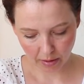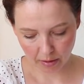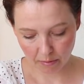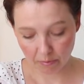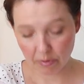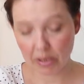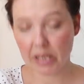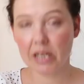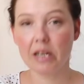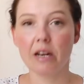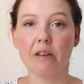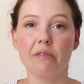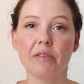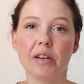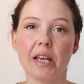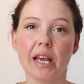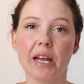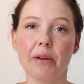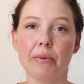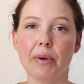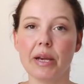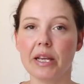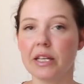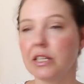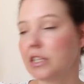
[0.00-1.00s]
Really lovely.
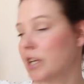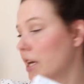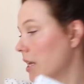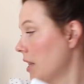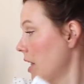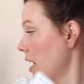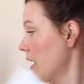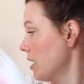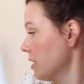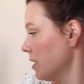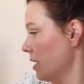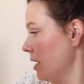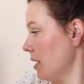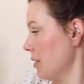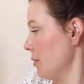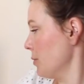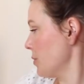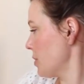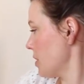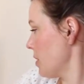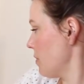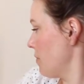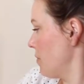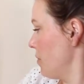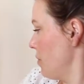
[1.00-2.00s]
Anyway, check that
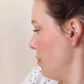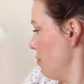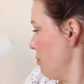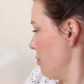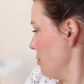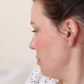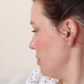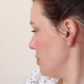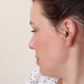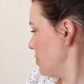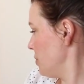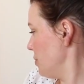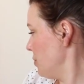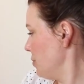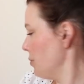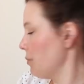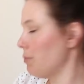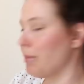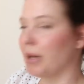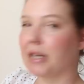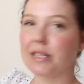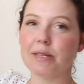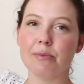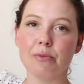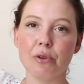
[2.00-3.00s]
out if you want to
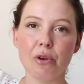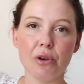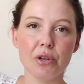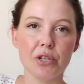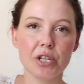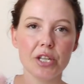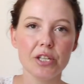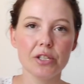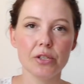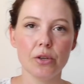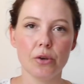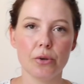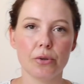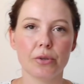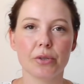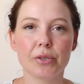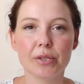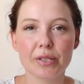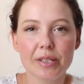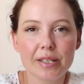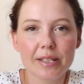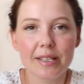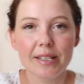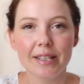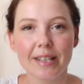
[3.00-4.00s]
make some crochet
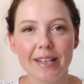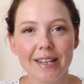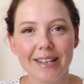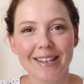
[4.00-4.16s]
socks.